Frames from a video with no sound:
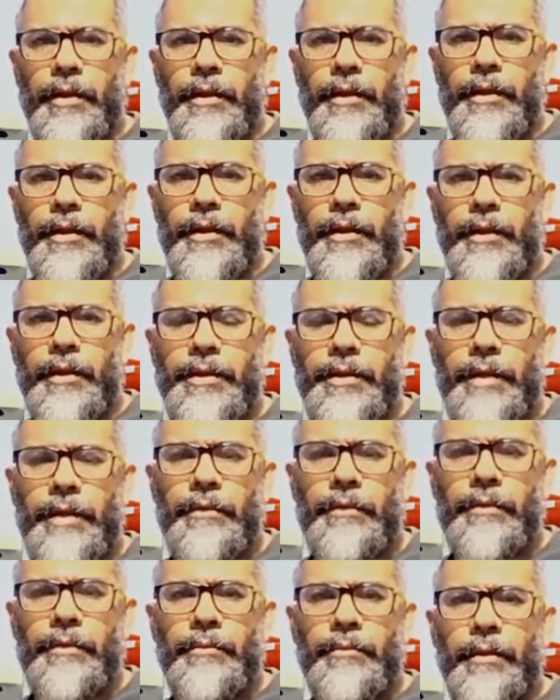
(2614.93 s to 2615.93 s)
is
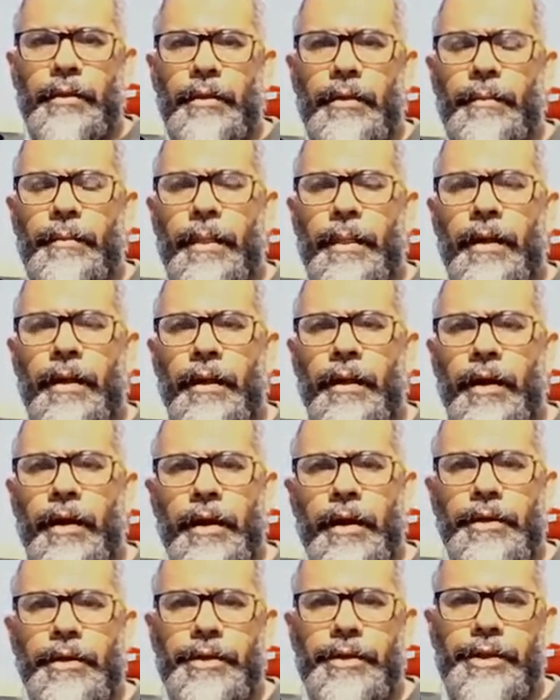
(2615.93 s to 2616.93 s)
having a
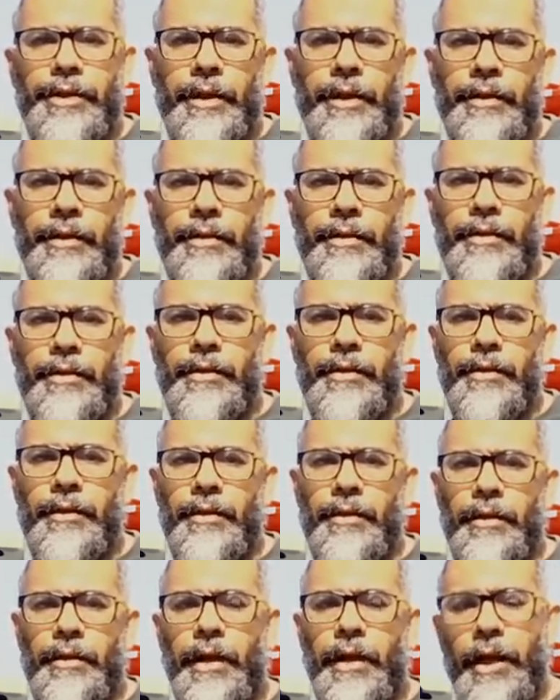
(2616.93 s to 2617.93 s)
higher
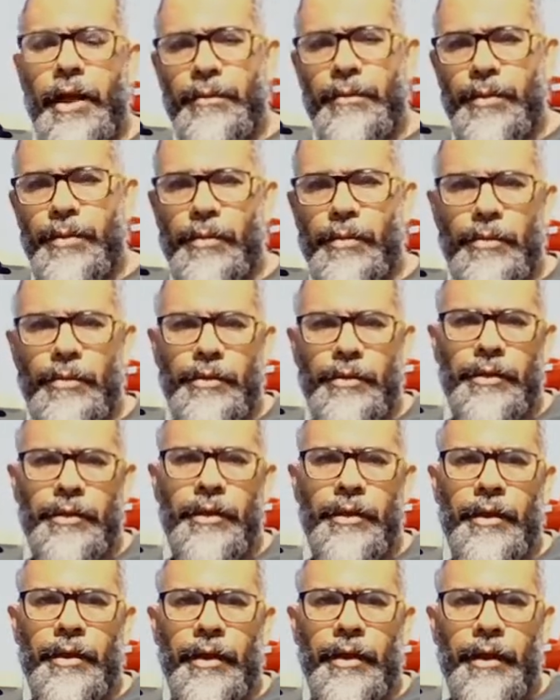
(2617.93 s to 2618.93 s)

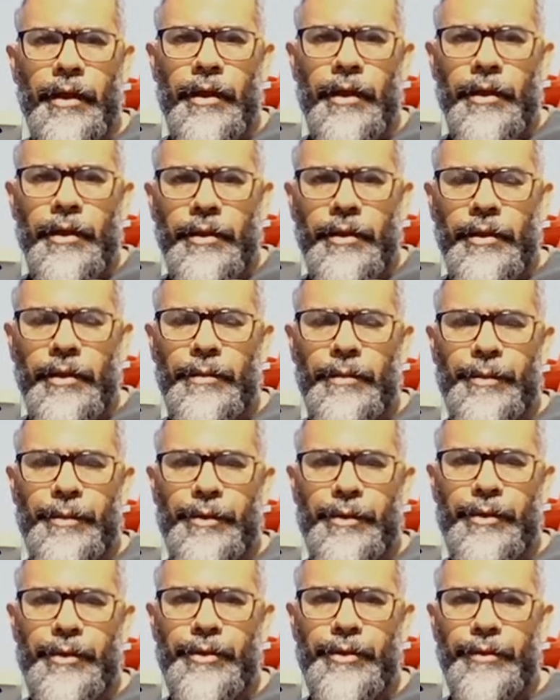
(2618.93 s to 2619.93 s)
probability than the
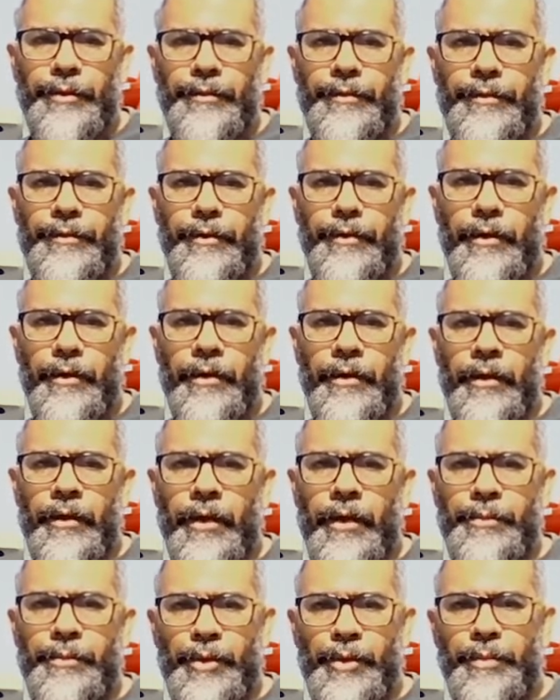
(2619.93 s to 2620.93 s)
process of
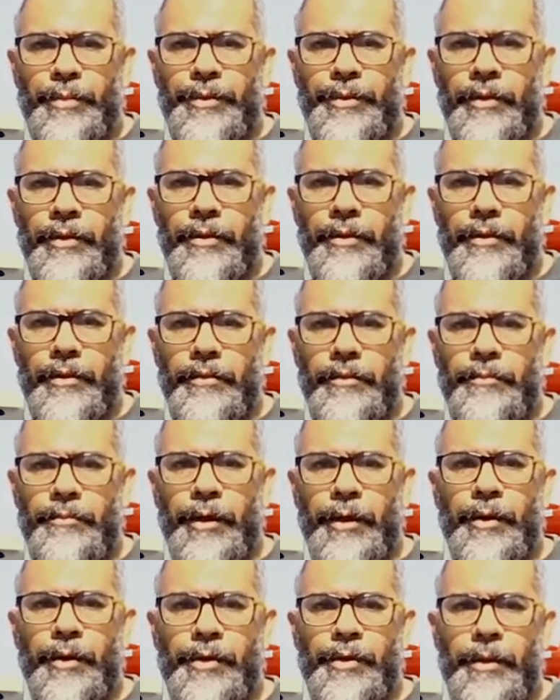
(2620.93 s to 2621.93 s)
absorption,
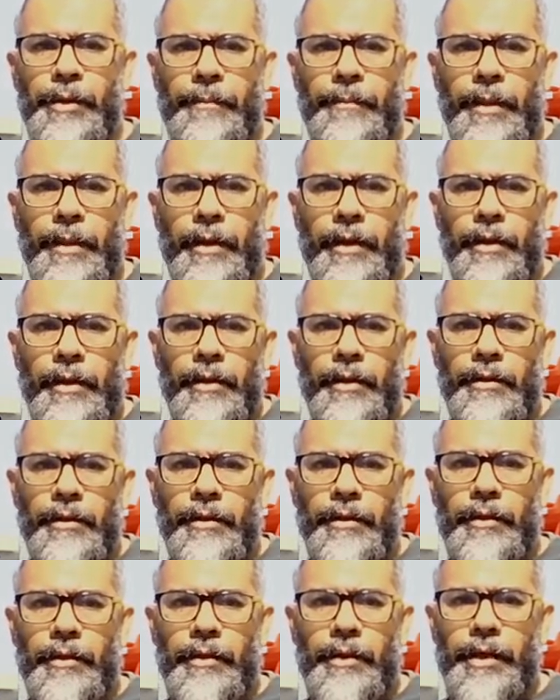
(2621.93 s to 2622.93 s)
because
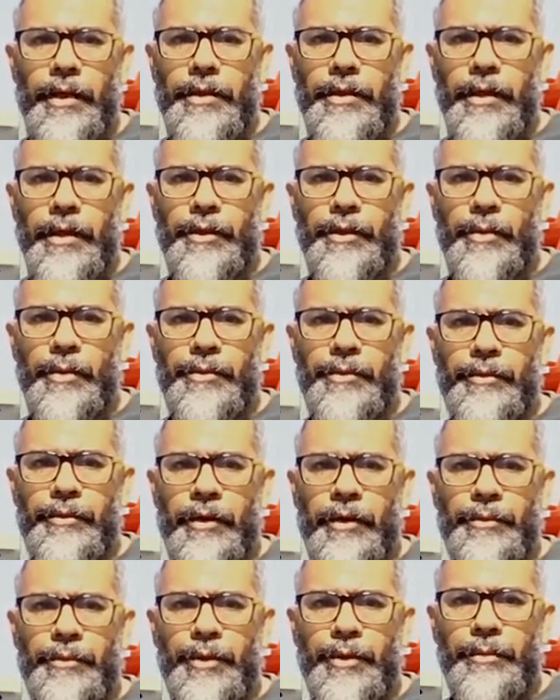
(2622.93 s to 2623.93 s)
these atoms
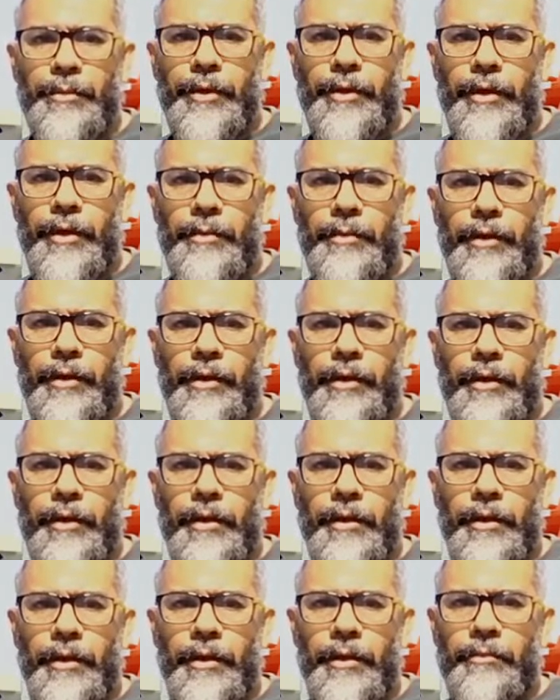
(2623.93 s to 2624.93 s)
will absorb the incoming light,
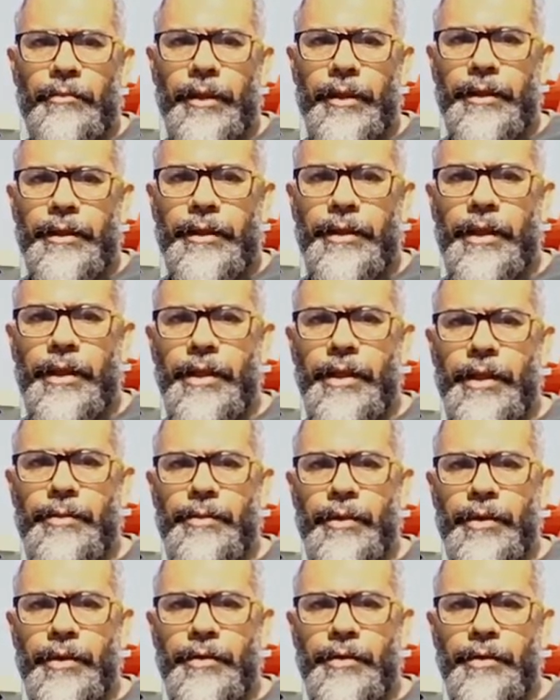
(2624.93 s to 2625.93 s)
but these
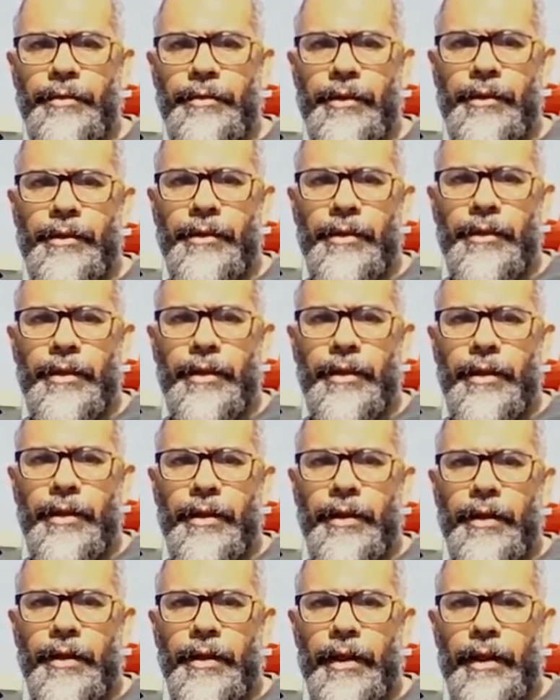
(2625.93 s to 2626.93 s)
ones will
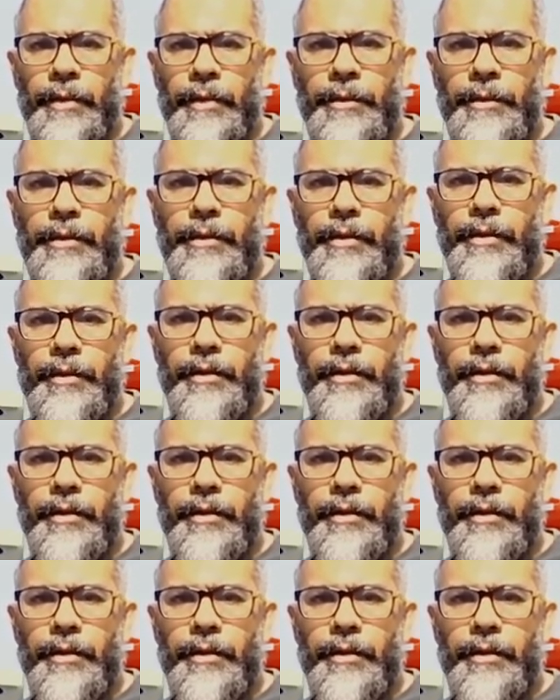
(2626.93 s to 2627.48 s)
emit.